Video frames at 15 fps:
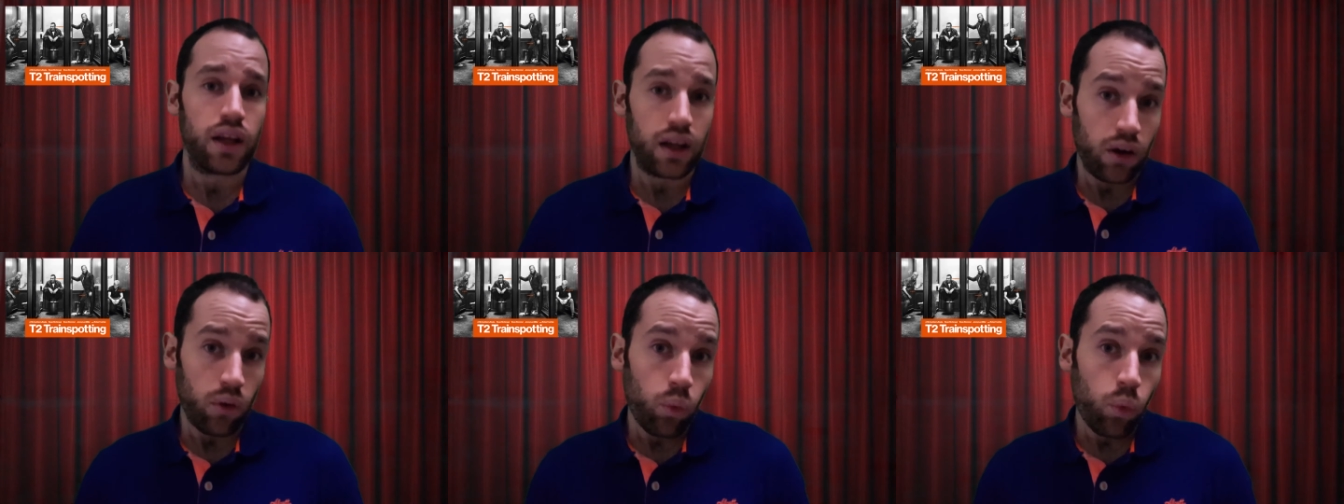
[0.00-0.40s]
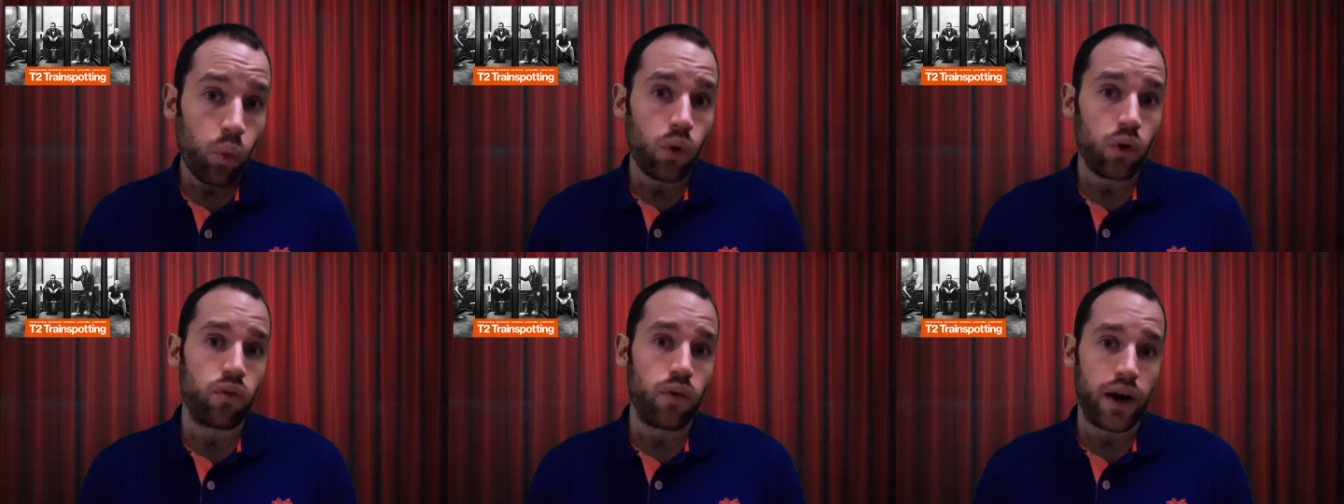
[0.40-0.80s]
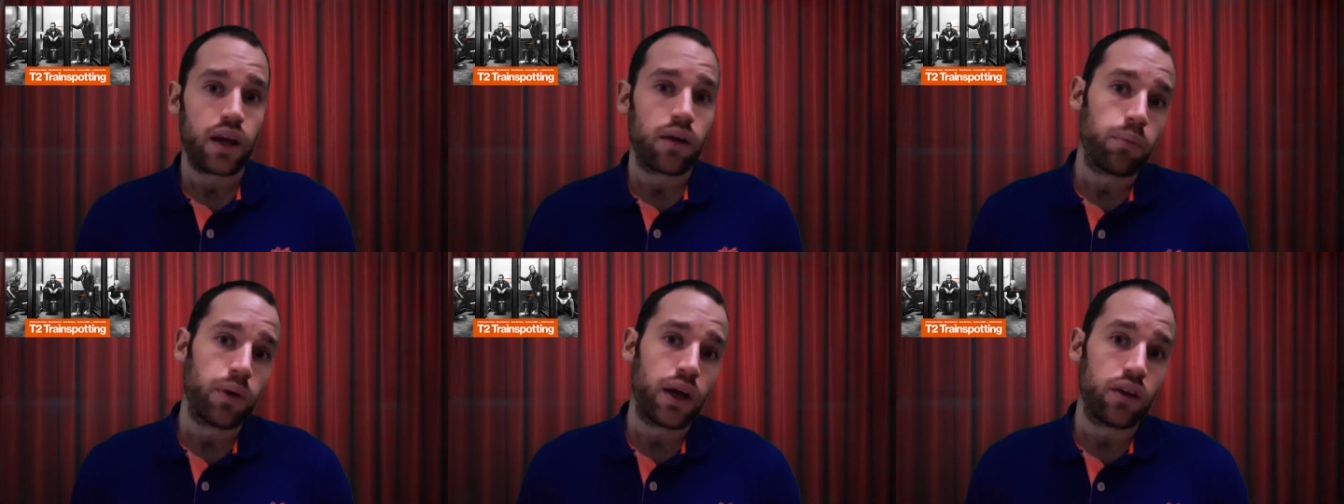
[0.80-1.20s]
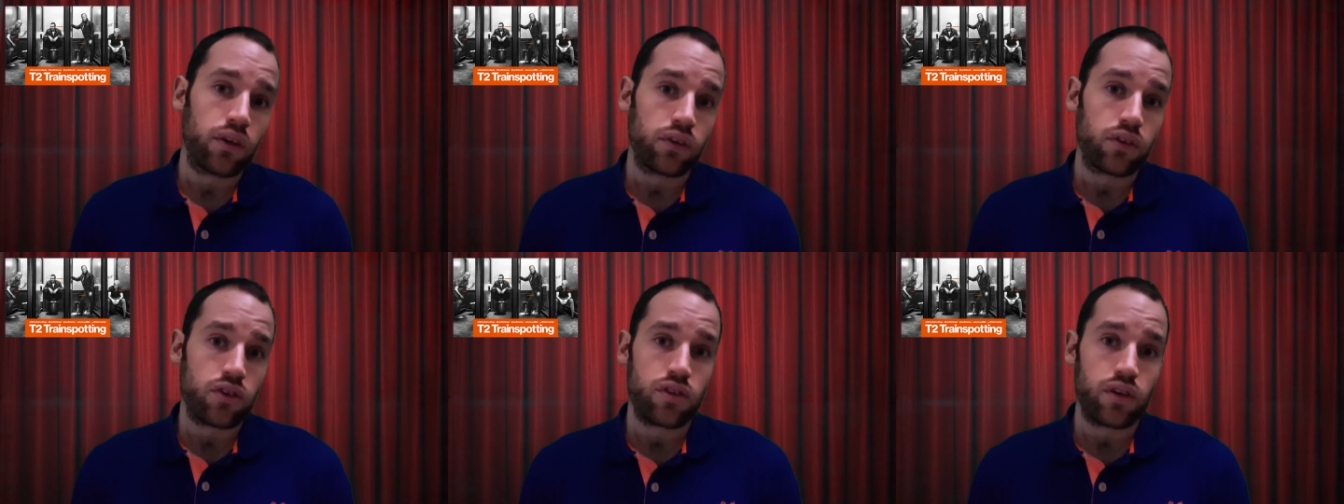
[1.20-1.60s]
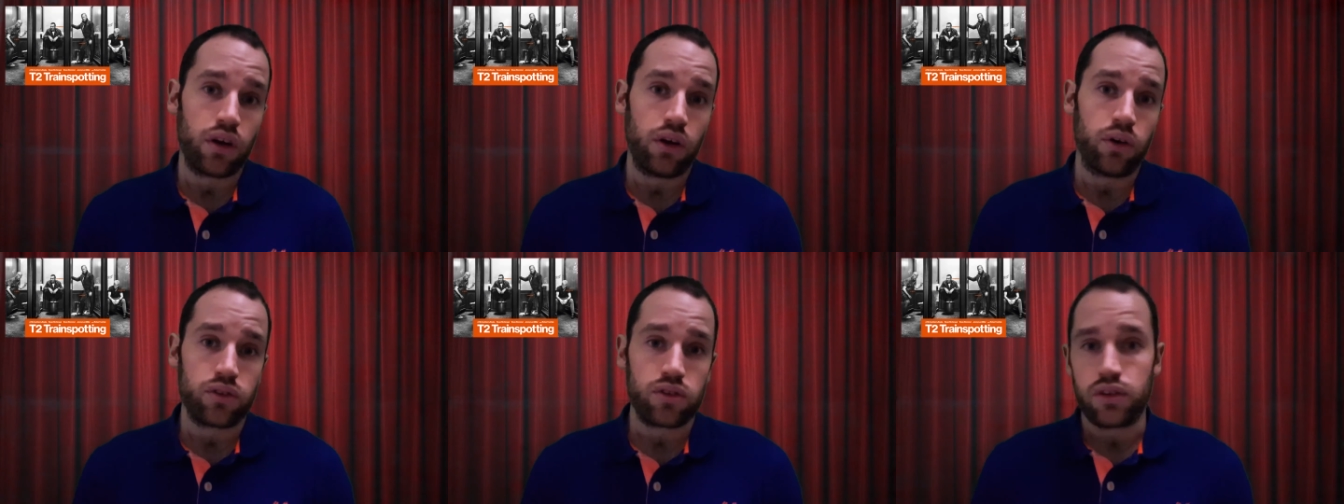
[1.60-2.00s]
and I would recommend others to
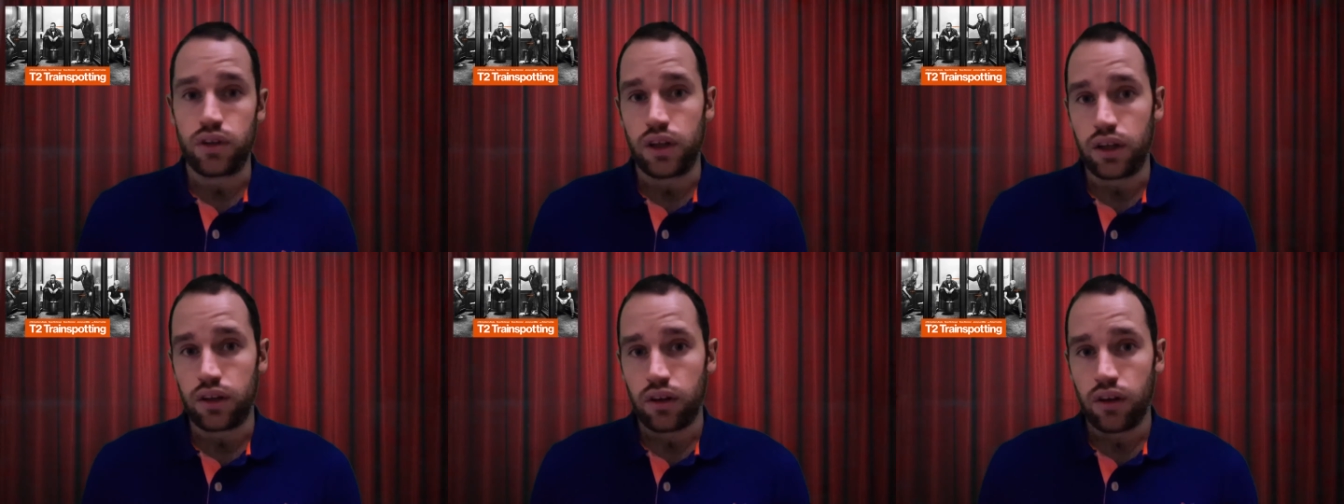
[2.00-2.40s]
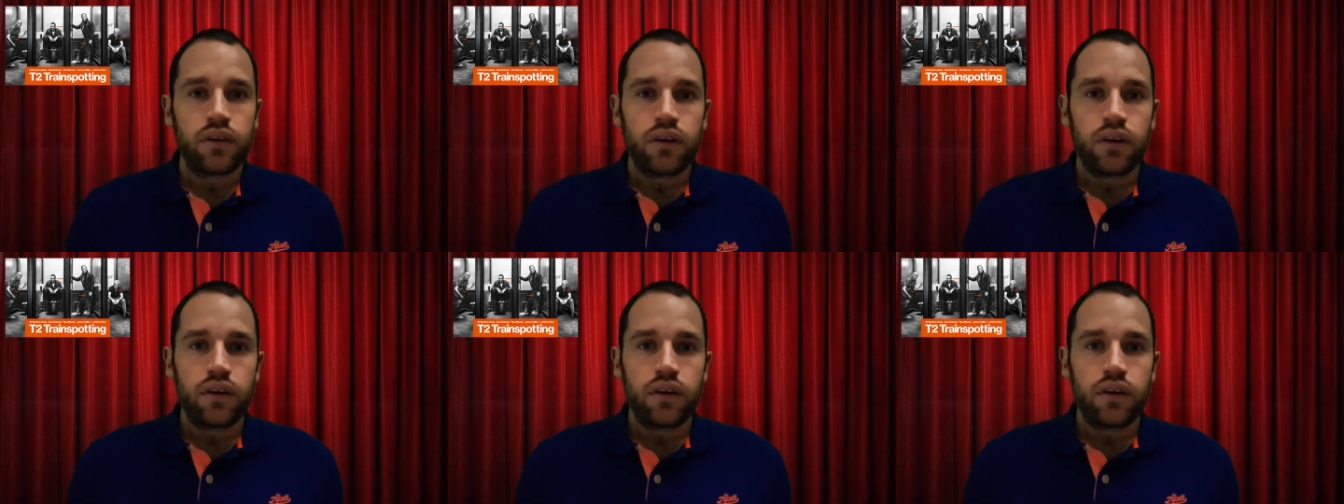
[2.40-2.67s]
go and see it.